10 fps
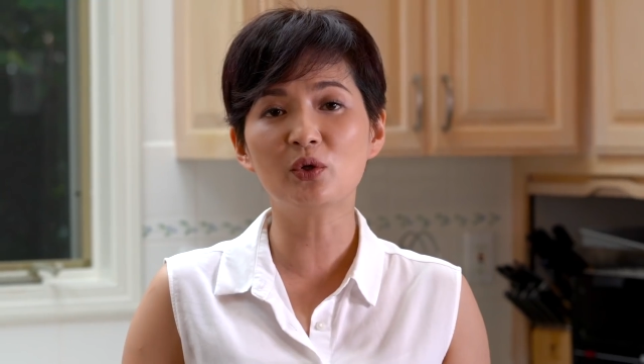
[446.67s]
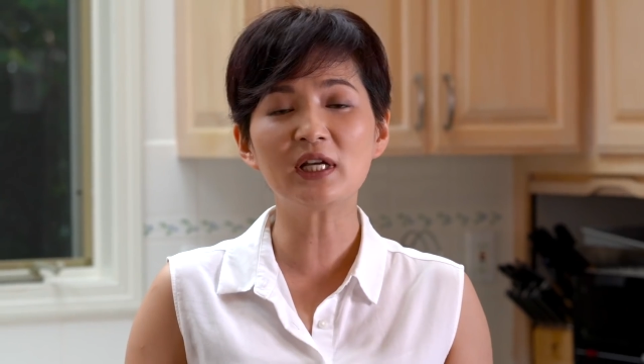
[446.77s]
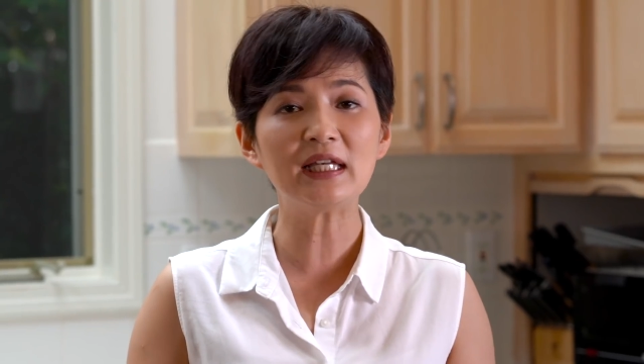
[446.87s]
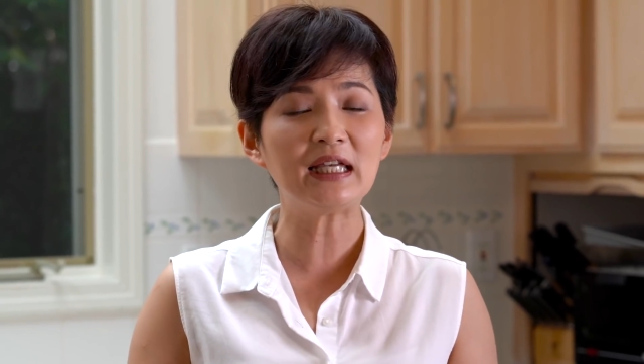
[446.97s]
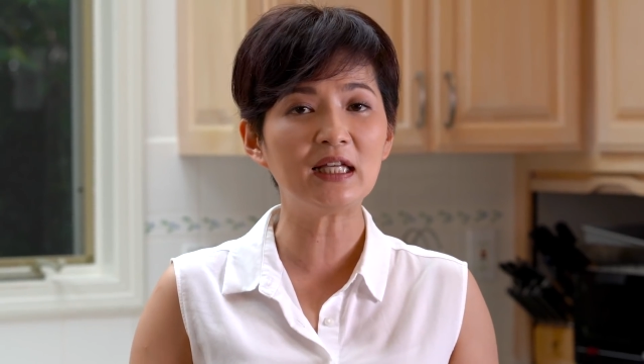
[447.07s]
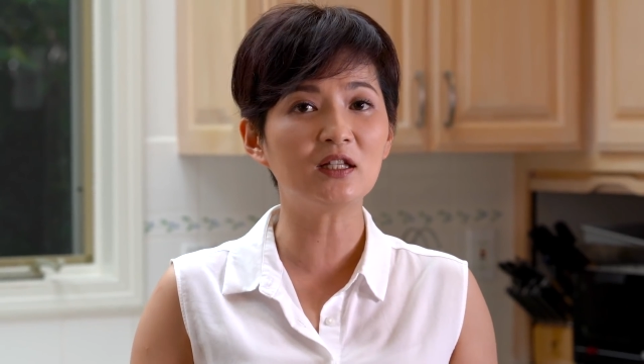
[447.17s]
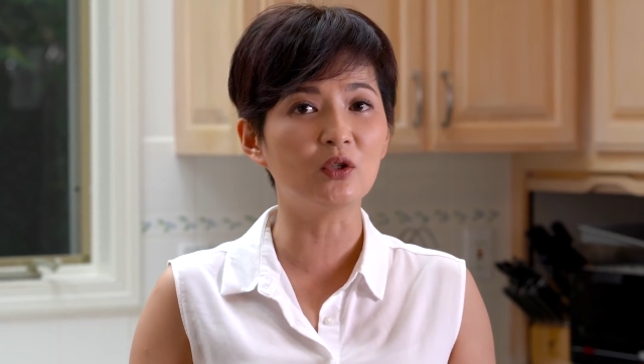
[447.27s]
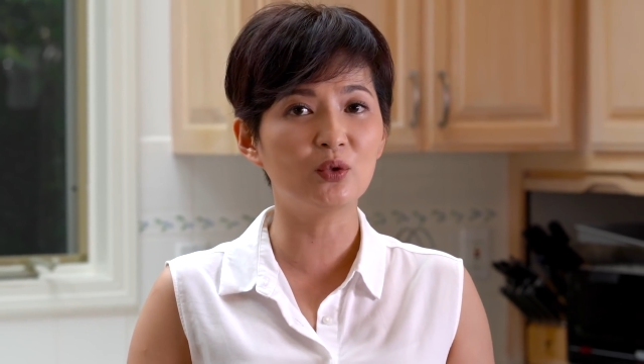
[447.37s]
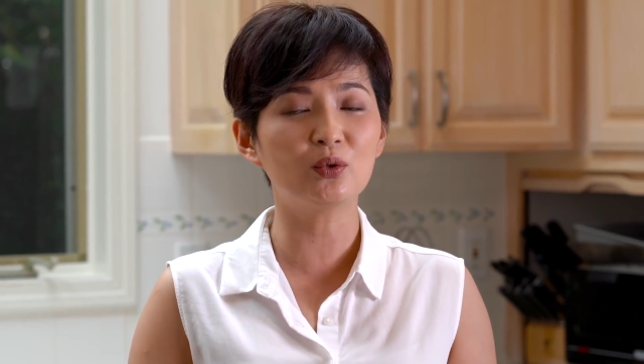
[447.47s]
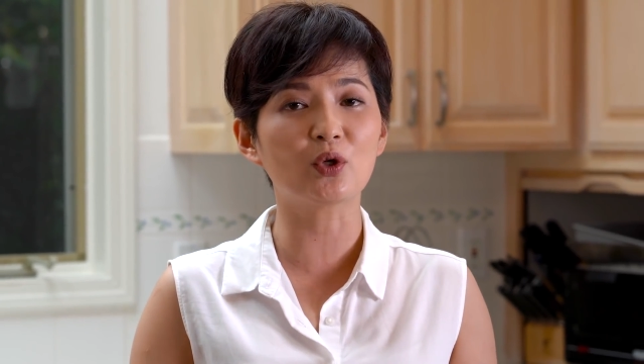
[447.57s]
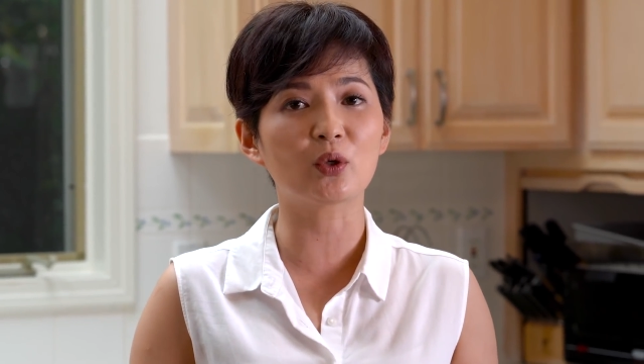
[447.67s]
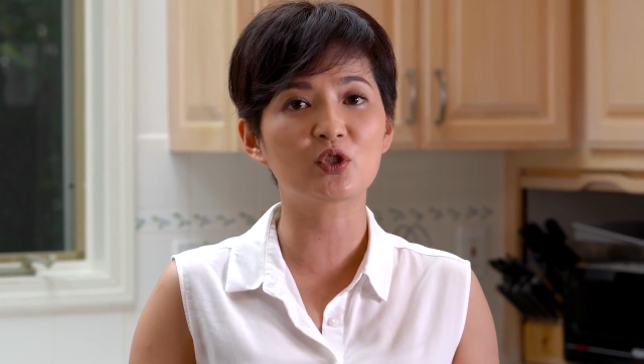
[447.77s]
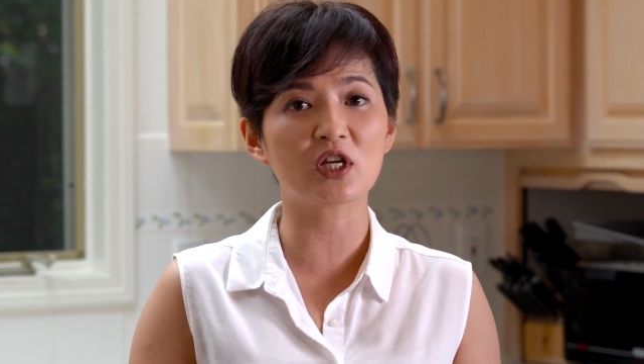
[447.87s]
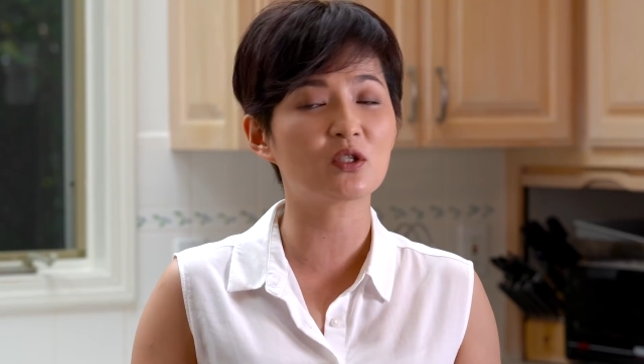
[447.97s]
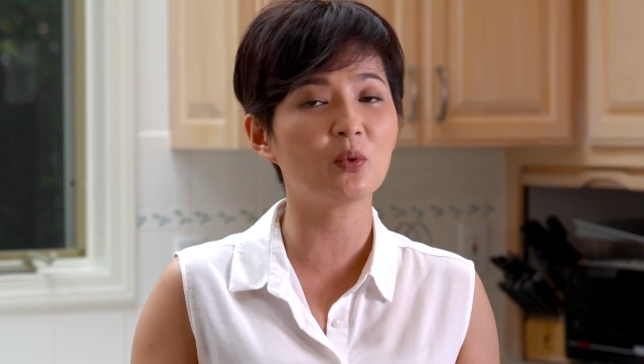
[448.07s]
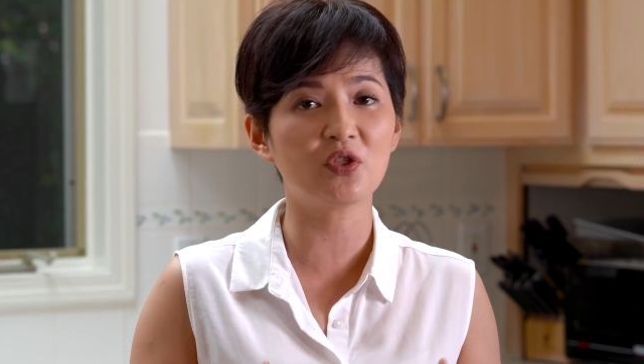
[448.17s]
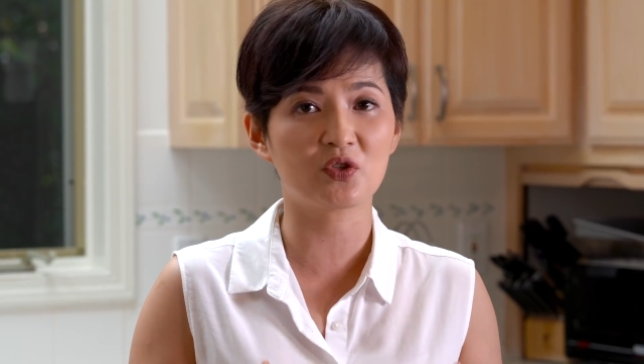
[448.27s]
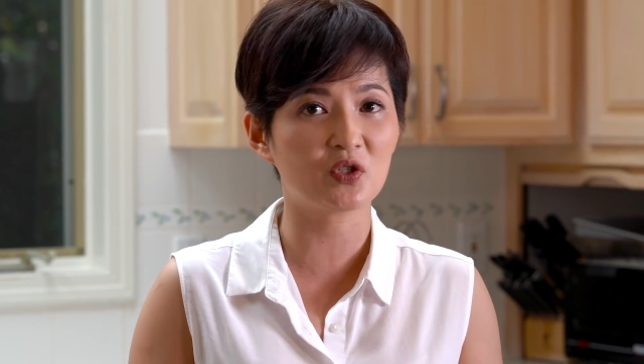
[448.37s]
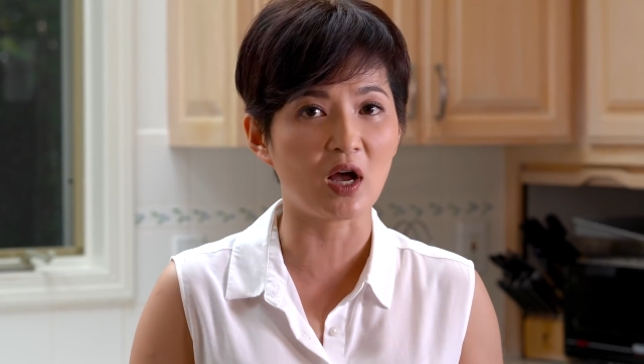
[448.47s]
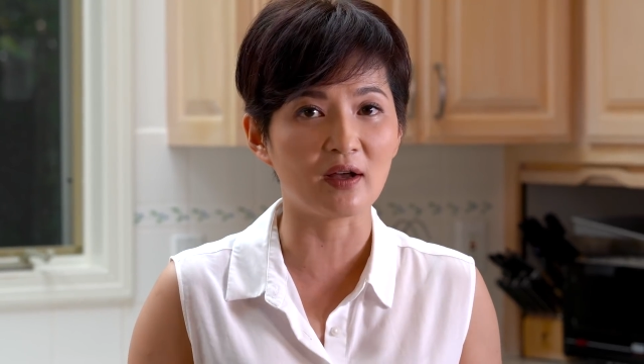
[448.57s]
you can eat the noodle just with the
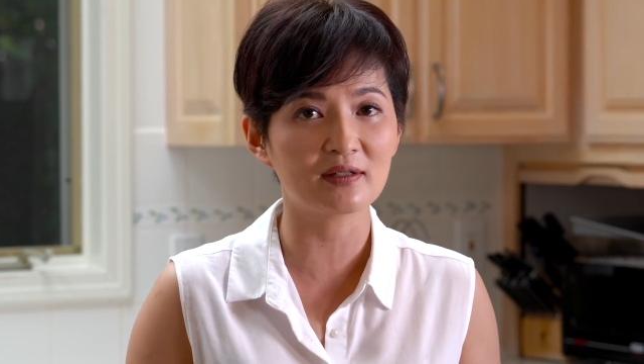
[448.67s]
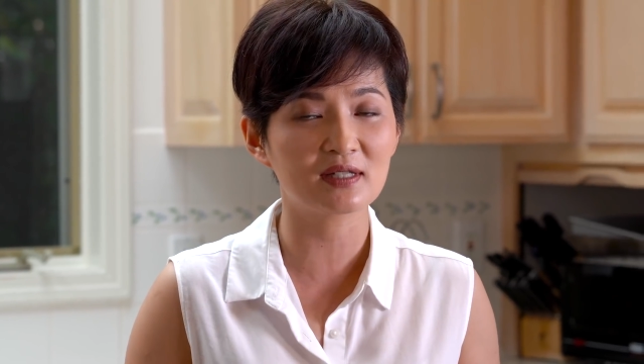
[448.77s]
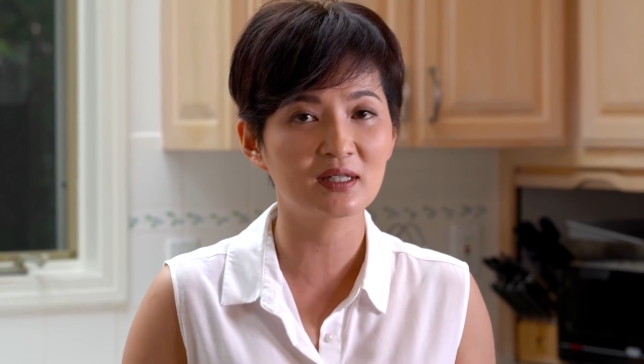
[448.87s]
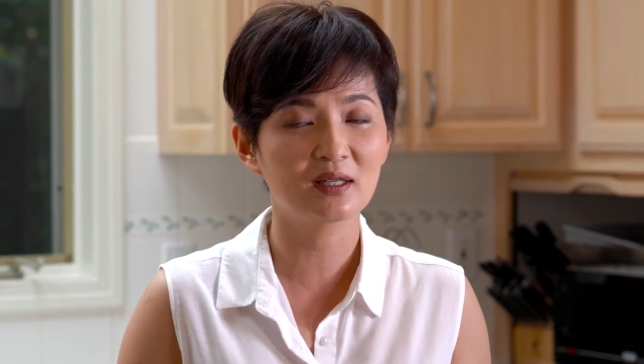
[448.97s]
sauce.